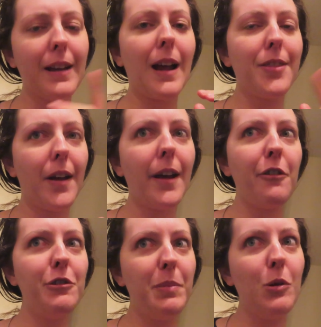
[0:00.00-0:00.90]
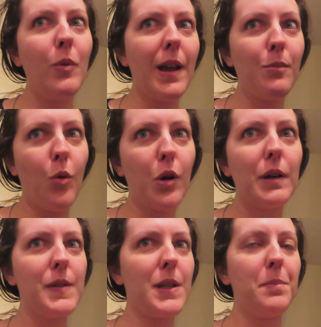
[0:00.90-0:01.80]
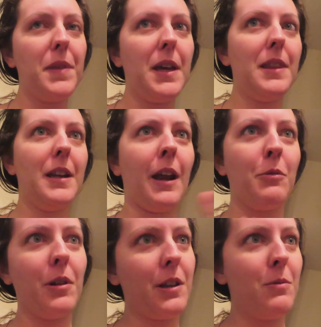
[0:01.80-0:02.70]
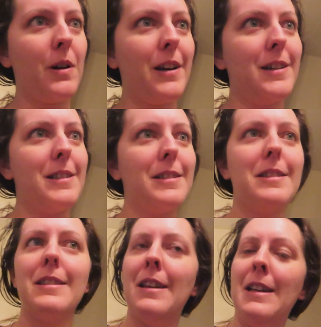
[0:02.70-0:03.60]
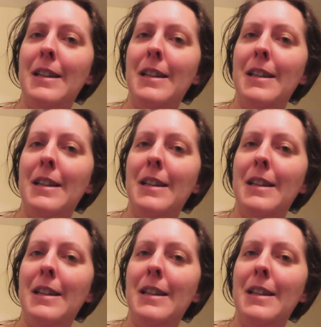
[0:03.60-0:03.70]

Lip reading: Like, I thought I would be way more of something than I really was,